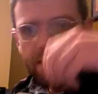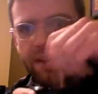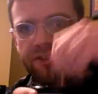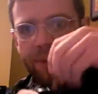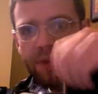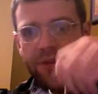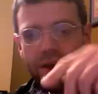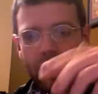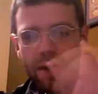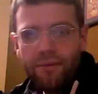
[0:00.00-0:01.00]
It smells
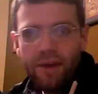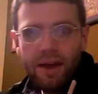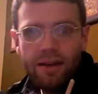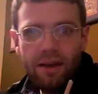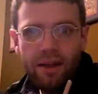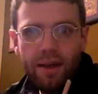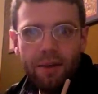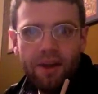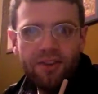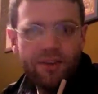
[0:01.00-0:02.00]
like coffee, I can tell you that
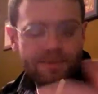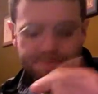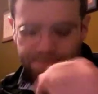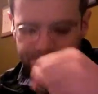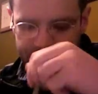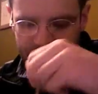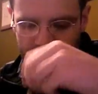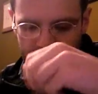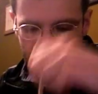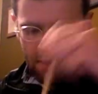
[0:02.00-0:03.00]
much.
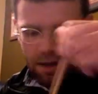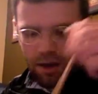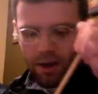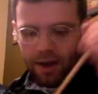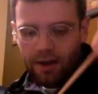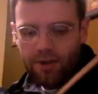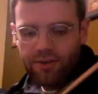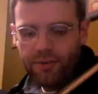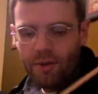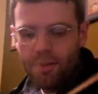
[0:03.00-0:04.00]
Alright,
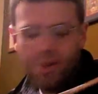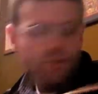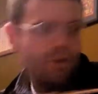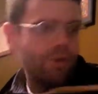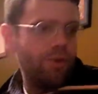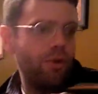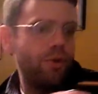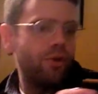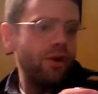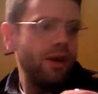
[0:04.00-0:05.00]
here's the moment of truth. No
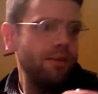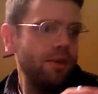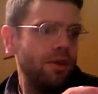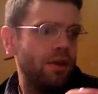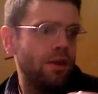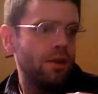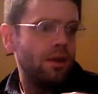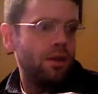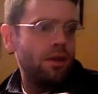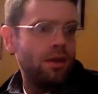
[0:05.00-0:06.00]
cream,
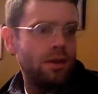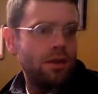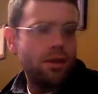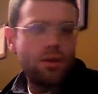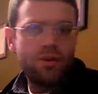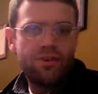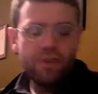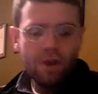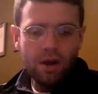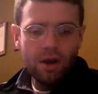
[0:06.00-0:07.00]
no
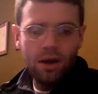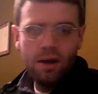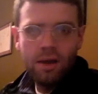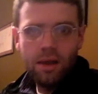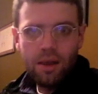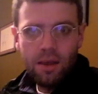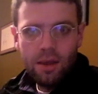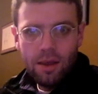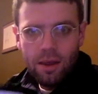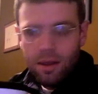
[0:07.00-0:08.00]
sugar,
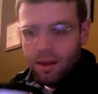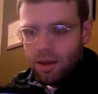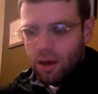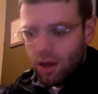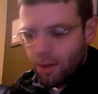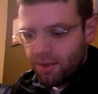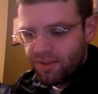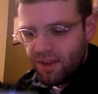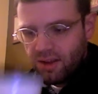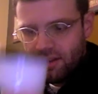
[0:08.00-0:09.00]

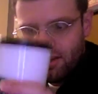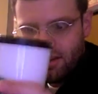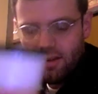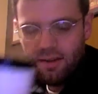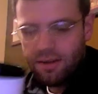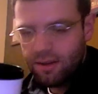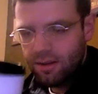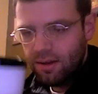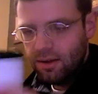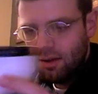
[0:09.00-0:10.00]
100%
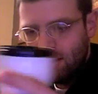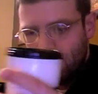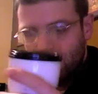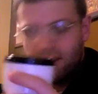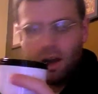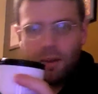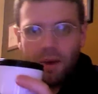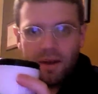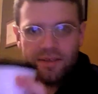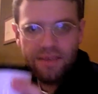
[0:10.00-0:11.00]

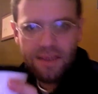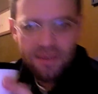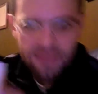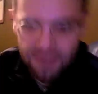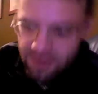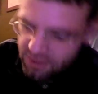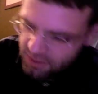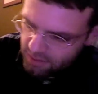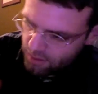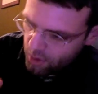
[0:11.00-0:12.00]
Starbucks instant
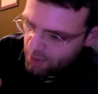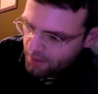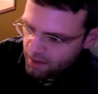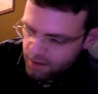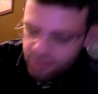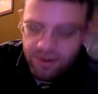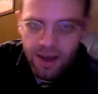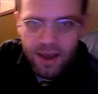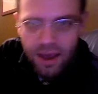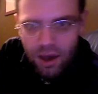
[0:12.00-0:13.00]
Arabica
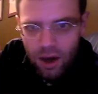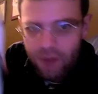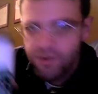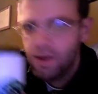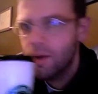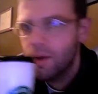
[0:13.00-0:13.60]
VIA coffee.